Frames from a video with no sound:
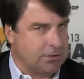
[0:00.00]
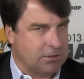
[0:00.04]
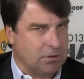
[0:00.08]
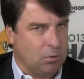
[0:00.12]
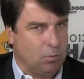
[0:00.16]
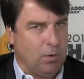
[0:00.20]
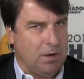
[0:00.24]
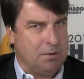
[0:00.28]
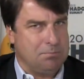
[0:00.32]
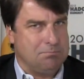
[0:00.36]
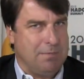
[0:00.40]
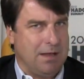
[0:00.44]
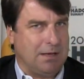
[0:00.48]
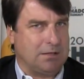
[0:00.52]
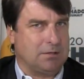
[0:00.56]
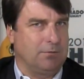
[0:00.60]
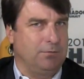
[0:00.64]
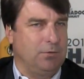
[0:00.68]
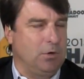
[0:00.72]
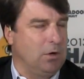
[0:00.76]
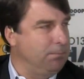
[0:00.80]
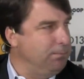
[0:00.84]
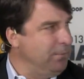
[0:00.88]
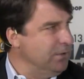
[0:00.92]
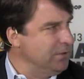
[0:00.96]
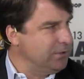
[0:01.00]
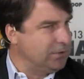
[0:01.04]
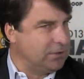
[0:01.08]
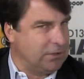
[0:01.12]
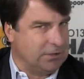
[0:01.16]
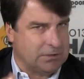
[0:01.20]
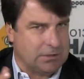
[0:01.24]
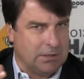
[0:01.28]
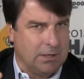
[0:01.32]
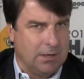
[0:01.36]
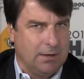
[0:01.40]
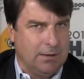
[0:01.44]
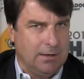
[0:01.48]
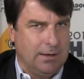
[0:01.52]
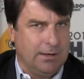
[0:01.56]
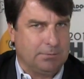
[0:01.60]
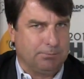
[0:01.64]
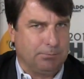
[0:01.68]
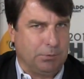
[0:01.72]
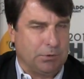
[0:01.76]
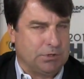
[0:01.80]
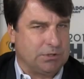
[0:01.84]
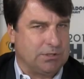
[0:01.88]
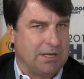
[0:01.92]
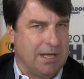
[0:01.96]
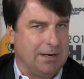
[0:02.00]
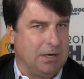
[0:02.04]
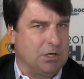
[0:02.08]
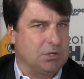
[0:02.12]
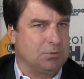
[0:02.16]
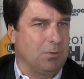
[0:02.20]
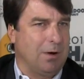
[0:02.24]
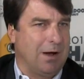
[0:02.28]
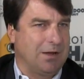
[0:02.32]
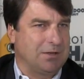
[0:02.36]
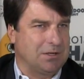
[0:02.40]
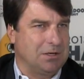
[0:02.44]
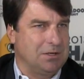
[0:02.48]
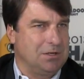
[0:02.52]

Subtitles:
So what mix of your business is percentage-wise?